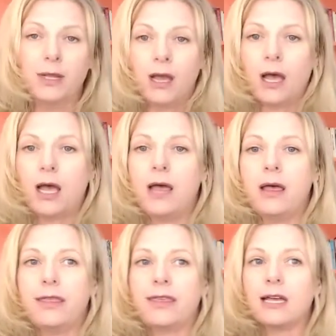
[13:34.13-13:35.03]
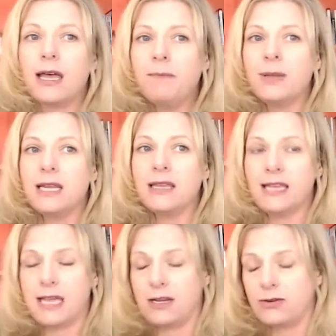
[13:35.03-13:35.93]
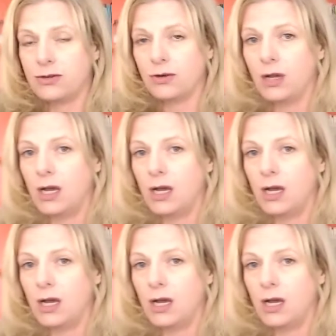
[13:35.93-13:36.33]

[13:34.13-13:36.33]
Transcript: The company then